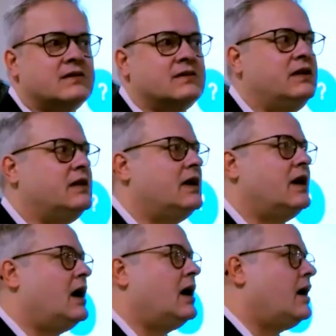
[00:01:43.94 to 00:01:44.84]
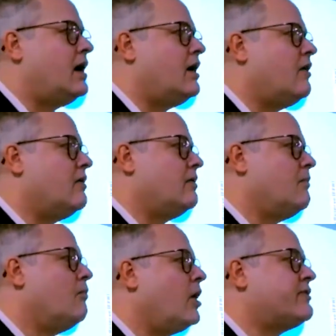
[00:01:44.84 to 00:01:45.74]
in
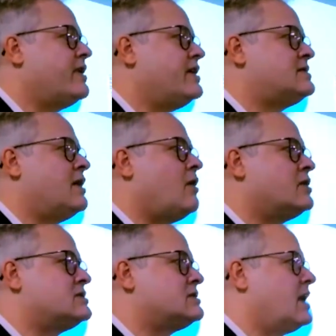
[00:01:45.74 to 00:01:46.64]
moderate stenosis,